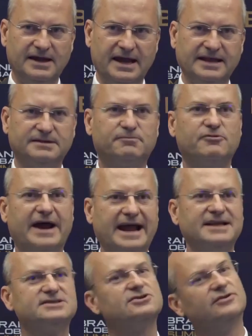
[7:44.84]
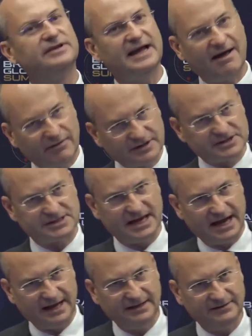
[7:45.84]
and brands on the other
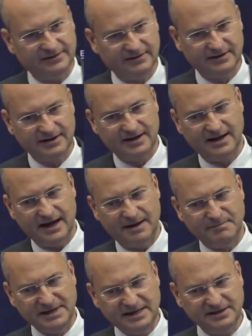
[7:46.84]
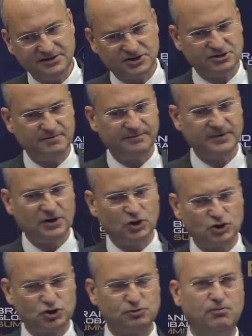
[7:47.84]
side means
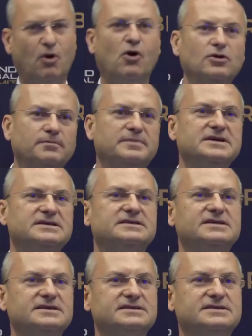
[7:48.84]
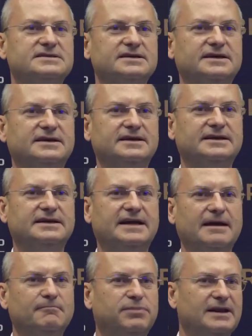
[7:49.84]
small business
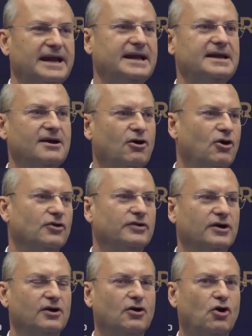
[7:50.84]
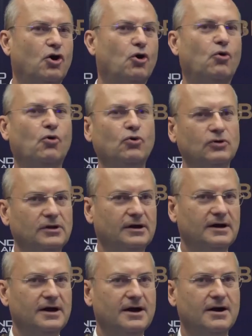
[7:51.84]
can play on the whole
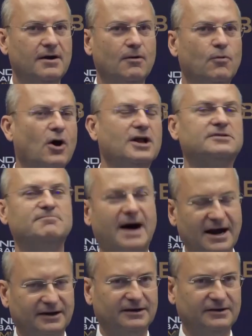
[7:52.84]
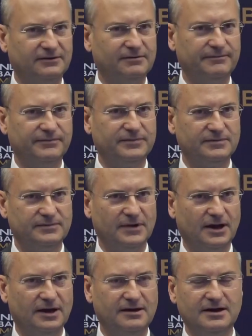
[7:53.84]
world market.
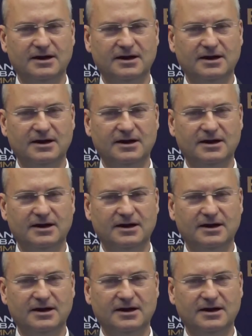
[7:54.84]
Yeah?